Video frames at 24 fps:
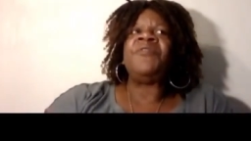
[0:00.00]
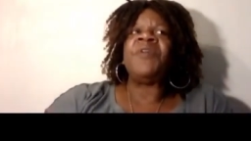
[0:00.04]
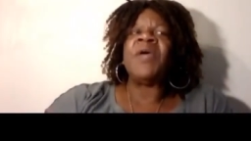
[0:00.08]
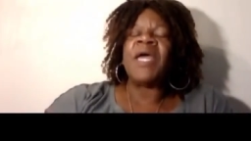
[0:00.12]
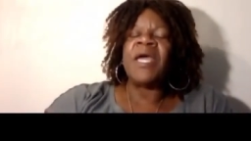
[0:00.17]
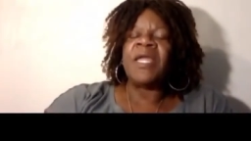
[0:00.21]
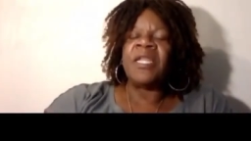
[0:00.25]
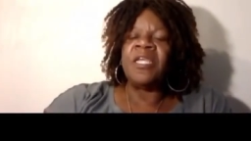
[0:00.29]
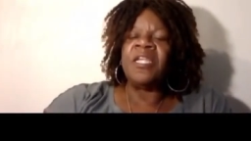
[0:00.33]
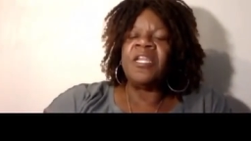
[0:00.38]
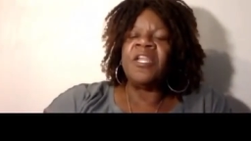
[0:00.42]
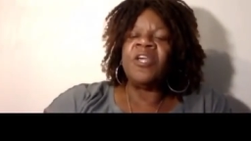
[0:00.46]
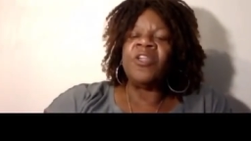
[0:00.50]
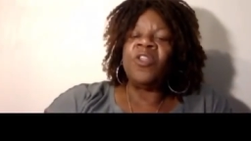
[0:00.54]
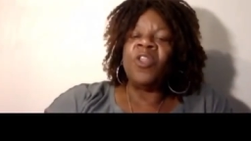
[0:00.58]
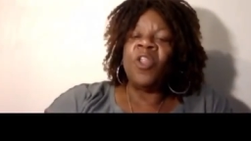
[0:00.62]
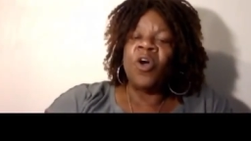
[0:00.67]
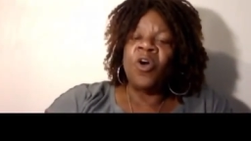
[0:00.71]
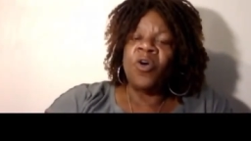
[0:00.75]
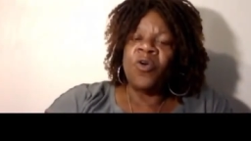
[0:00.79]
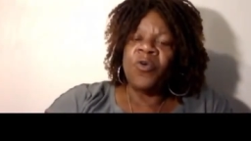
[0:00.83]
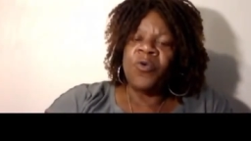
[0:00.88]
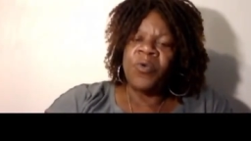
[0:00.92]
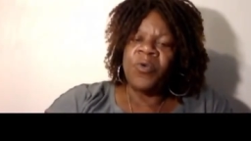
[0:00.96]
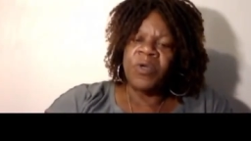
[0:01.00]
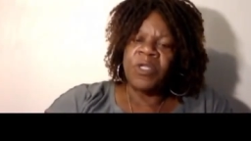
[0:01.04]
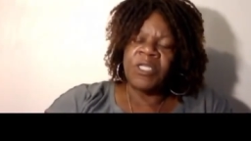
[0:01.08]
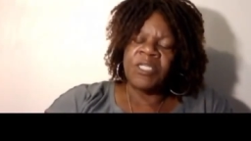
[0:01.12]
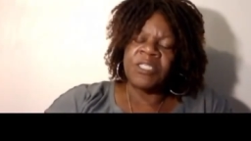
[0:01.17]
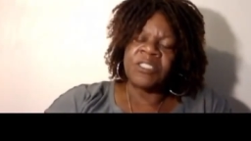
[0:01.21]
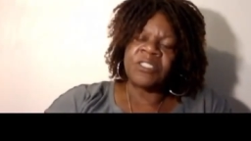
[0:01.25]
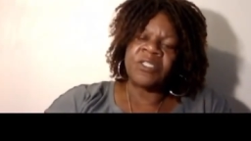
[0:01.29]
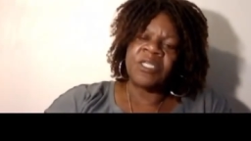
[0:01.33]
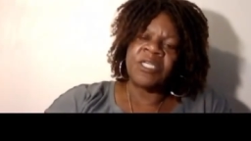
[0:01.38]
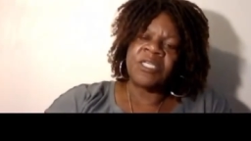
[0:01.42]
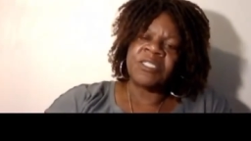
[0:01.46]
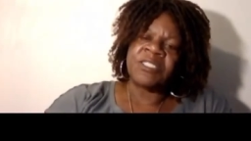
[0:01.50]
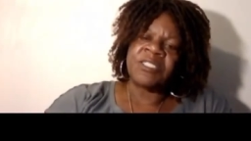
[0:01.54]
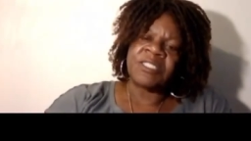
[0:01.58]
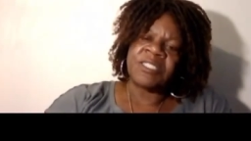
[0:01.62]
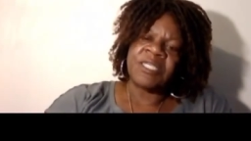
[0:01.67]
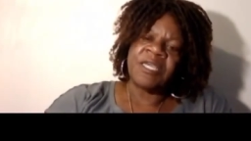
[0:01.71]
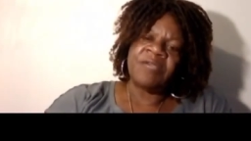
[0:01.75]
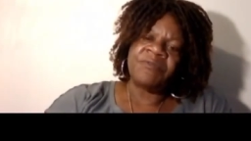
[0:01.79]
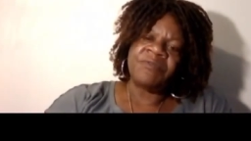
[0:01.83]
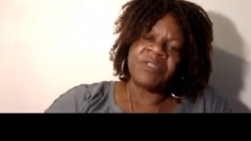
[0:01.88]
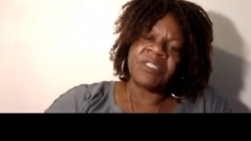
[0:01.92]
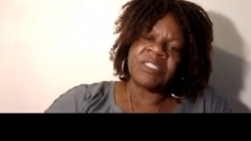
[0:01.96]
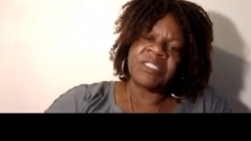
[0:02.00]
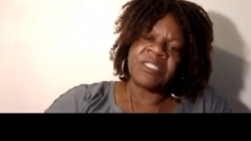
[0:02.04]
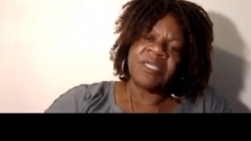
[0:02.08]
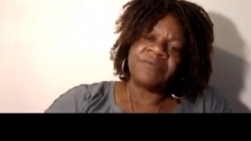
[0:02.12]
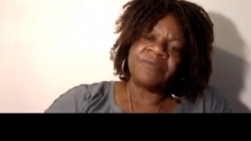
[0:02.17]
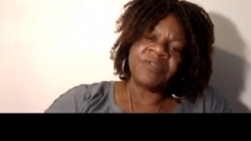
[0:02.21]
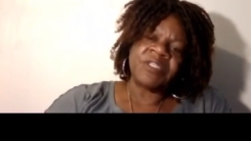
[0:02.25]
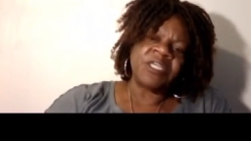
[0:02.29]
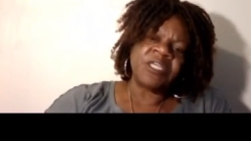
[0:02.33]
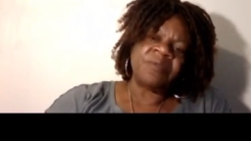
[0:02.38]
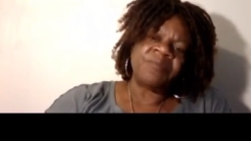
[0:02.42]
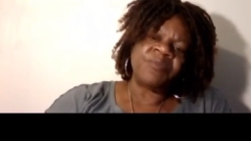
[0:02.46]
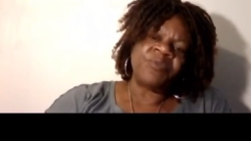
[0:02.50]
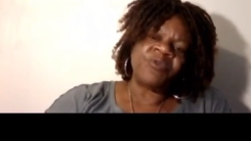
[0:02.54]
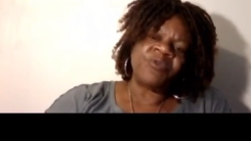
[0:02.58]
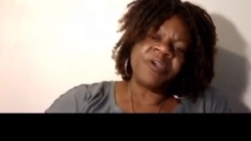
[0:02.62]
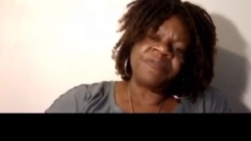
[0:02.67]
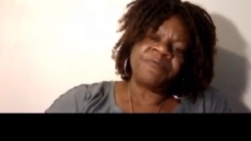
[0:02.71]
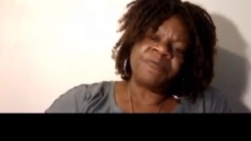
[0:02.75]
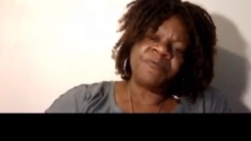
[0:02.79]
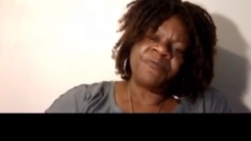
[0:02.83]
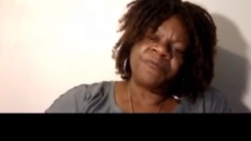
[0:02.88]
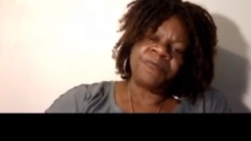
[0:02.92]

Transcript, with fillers: that in alone is, is saving seventeen point